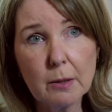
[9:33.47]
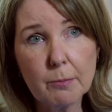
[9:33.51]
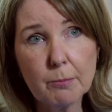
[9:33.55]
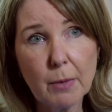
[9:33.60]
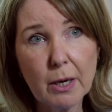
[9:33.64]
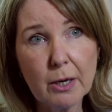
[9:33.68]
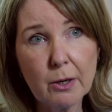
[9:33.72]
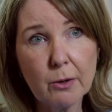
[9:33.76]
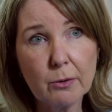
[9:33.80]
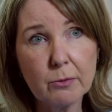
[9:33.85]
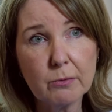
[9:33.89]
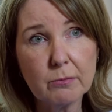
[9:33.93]

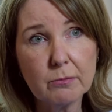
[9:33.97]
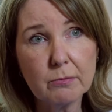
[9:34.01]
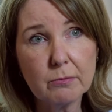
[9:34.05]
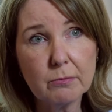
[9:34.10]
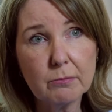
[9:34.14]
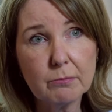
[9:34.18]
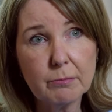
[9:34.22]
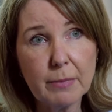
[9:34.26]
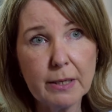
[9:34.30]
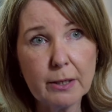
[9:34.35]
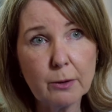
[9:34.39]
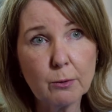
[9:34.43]
my
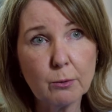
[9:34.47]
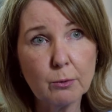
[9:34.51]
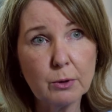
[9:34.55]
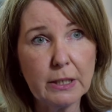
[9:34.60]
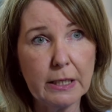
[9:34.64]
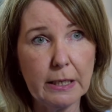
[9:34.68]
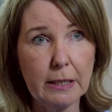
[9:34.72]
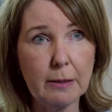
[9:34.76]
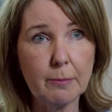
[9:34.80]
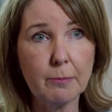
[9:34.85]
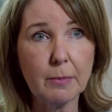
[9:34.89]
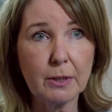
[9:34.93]
own medical
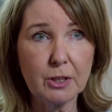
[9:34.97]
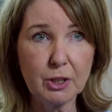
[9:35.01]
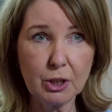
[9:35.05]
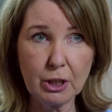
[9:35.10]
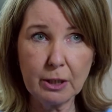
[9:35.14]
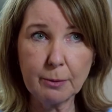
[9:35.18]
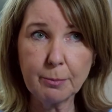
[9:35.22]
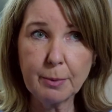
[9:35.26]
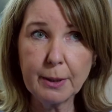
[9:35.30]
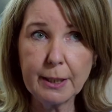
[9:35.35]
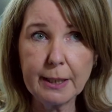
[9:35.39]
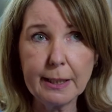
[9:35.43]
team, a
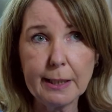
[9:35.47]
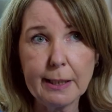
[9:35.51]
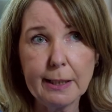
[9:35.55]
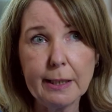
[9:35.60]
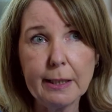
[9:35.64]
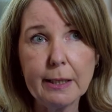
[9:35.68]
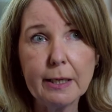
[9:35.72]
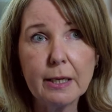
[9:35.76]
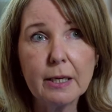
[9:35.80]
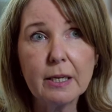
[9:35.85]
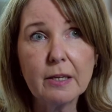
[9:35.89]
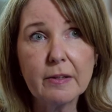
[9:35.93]

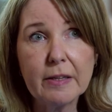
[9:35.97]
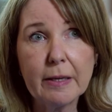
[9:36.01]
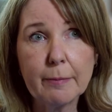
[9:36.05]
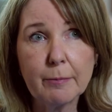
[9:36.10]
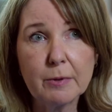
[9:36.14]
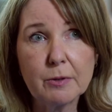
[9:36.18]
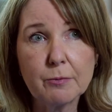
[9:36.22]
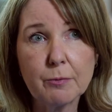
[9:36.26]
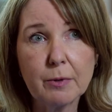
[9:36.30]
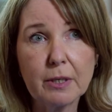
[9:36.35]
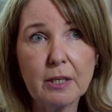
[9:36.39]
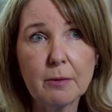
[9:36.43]
GP that
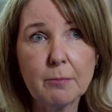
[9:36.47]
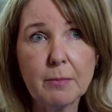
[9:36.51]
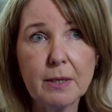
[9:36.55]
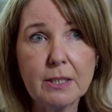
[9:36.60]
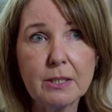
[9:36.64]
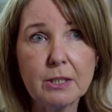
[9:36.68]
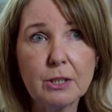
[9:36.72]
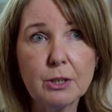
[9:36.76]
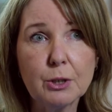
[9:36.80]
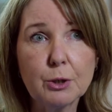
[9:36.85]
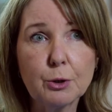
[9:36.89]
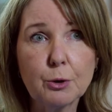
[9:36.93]
was
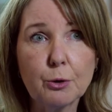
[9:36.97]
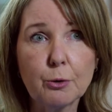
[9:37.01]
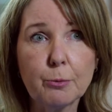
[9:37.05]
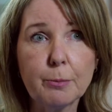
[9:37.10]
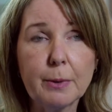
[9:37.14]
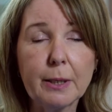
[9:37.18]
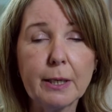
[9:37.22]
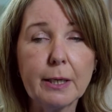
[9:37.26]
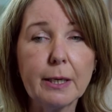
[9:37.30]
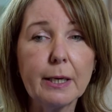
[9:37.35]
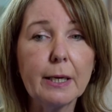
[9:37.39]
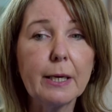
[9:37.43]
recommended to
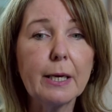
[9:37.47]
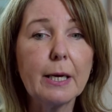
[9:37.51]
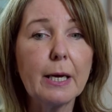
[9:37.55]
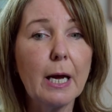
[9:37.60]
me,